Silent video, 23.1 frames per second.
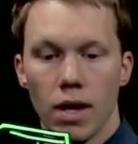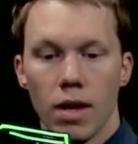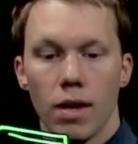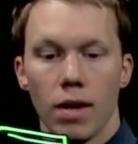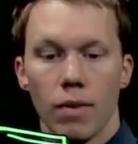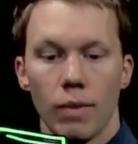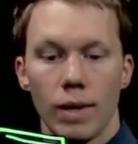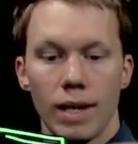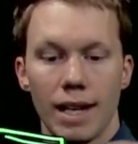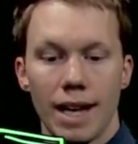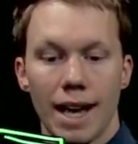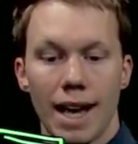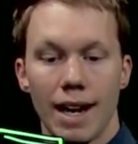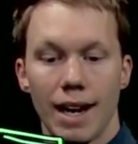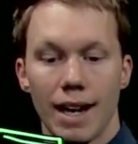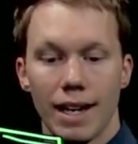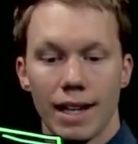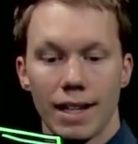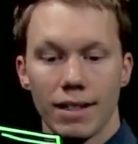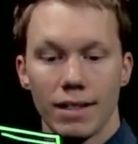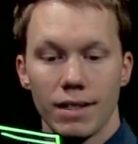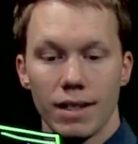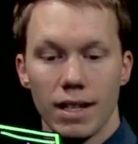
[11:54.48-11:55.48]
We cannot
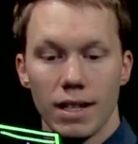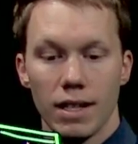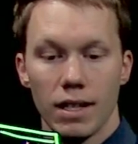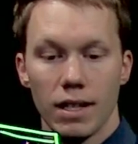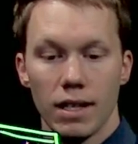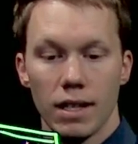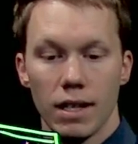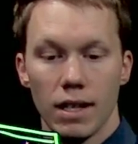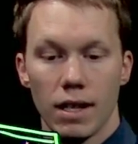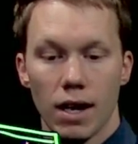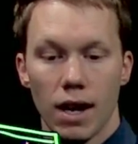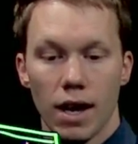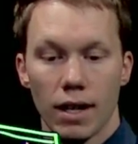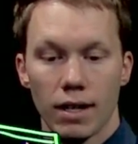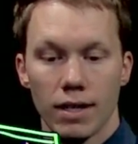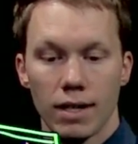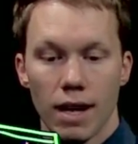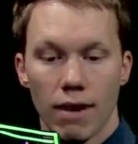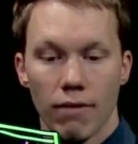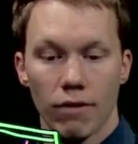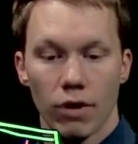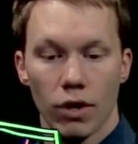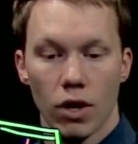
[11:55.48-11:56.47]
exceed the
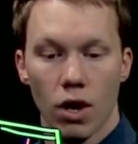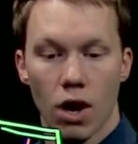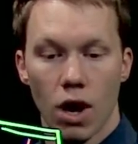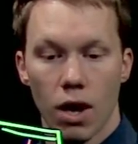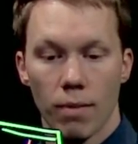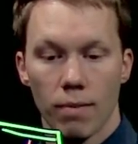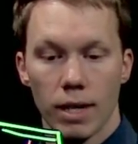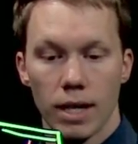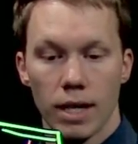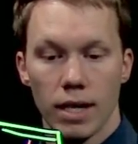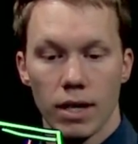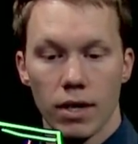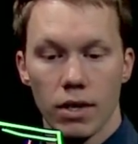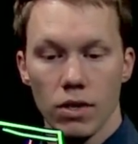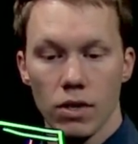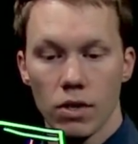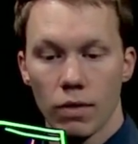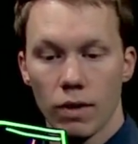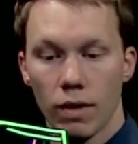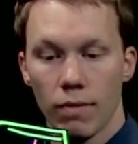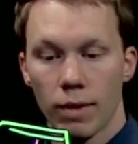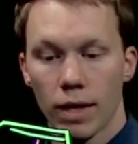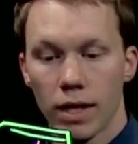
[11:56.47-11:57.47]
octet for carbon here,
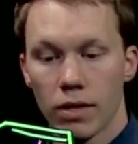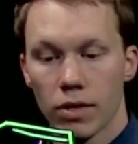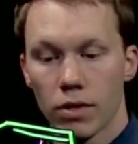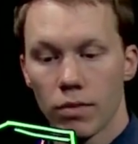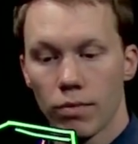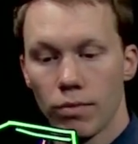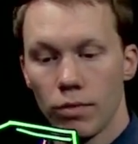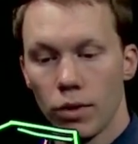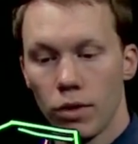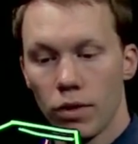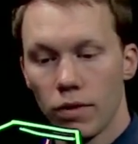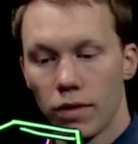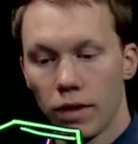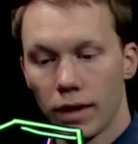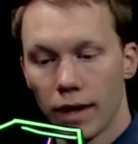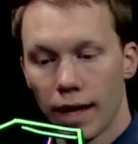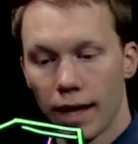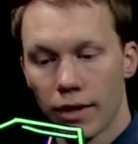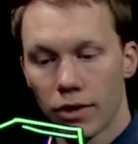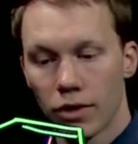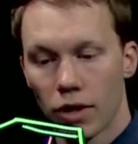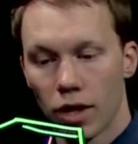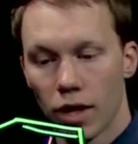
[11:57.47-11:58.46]
so we must move
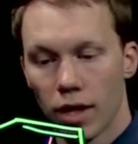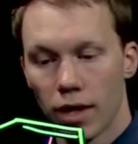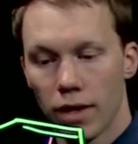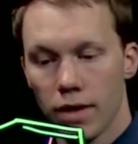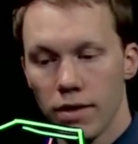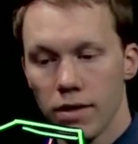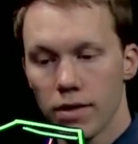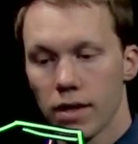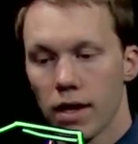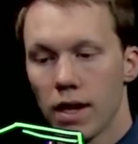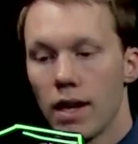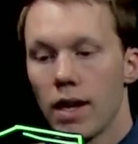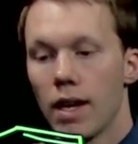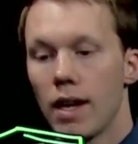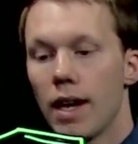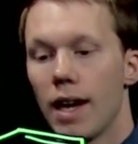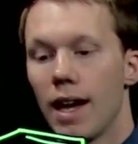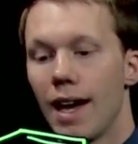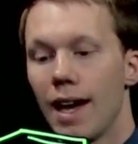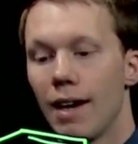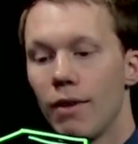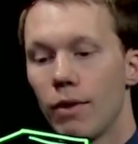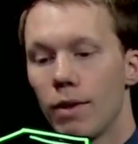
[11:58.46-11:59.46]
electrons,
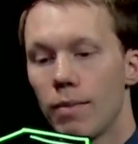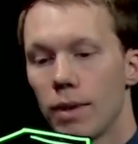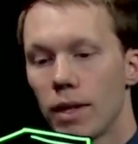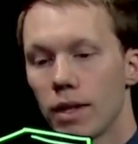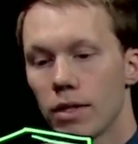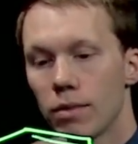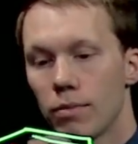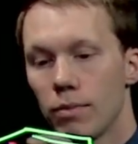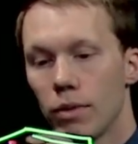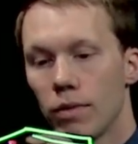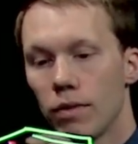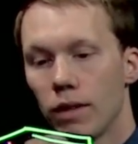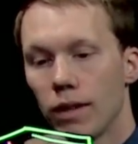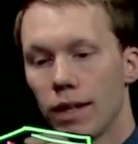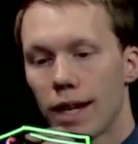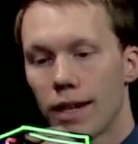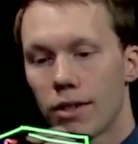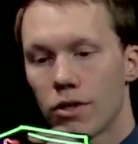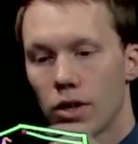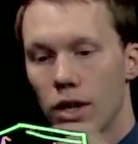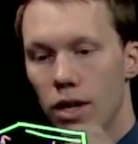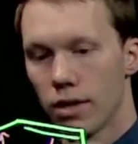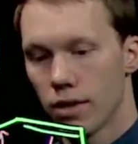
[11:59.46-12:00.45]
and we must move
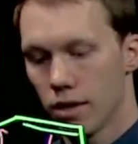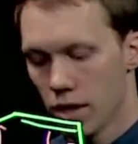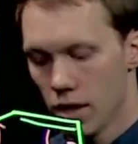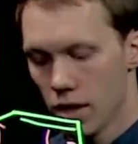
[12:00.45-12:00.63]
electrons.